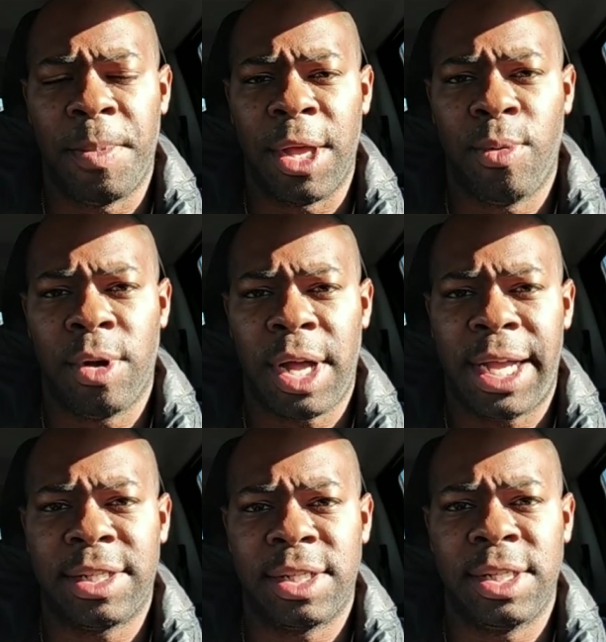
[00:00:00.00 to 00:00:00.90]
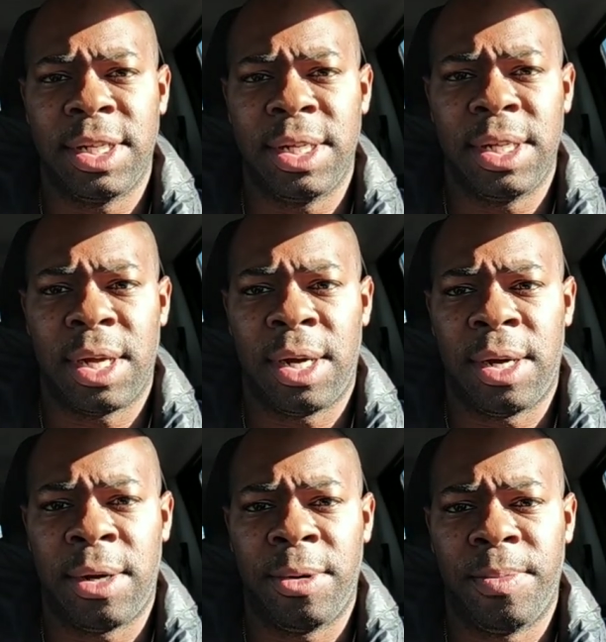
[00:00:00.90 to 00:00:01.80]
it will actually
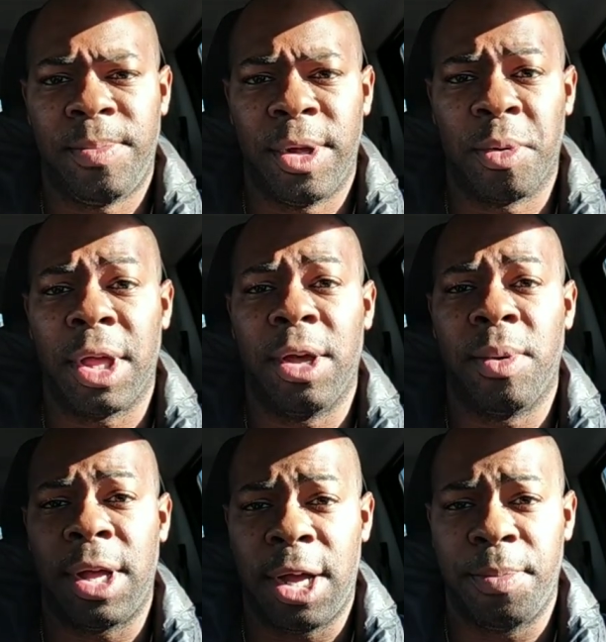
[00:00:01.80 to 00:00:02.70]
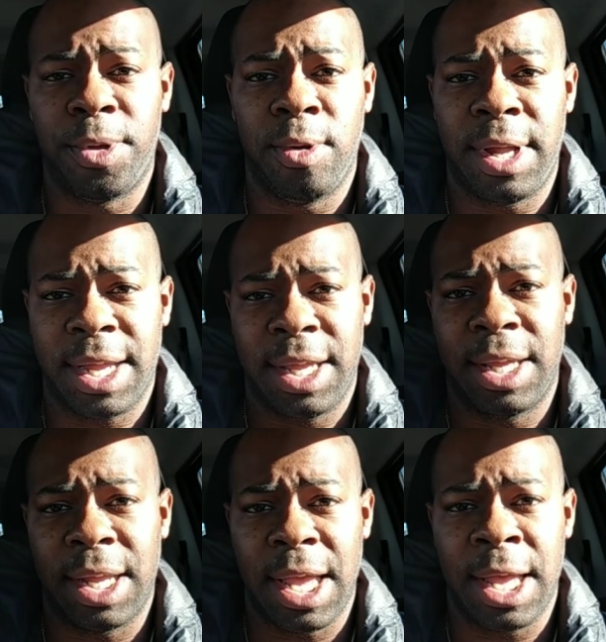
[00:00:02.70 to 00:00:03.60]
it will help you like in
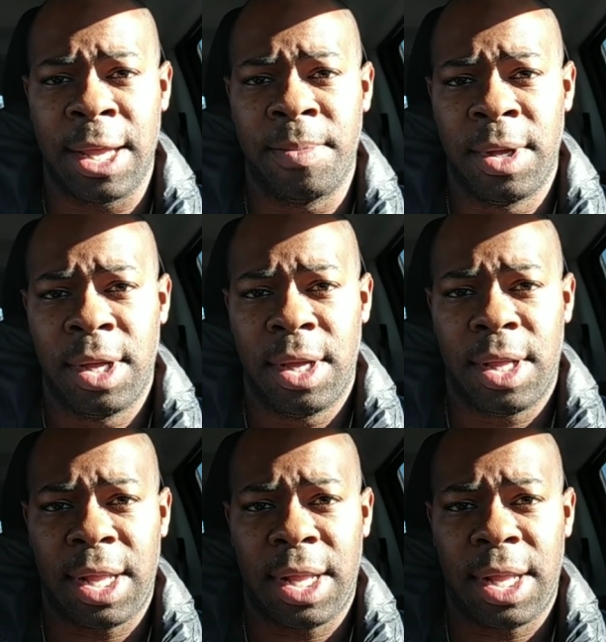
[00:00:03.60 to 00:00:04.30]
your game.